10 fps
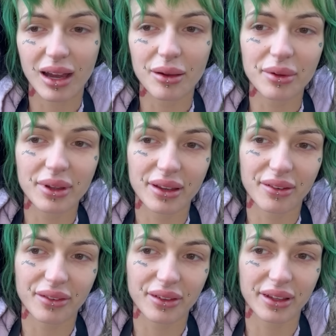mean,
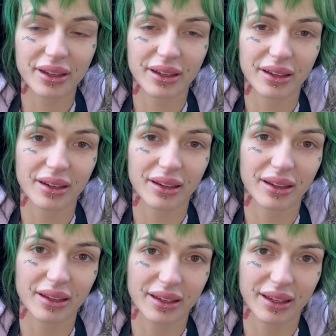I feel like
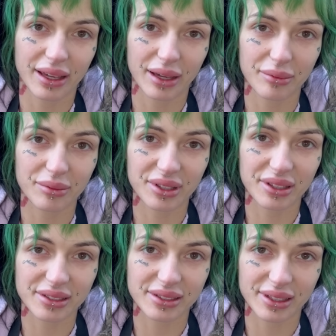
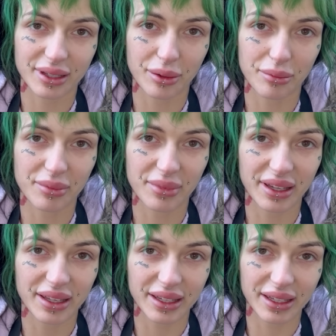Camden's like a
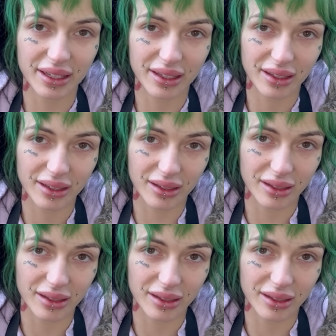mini.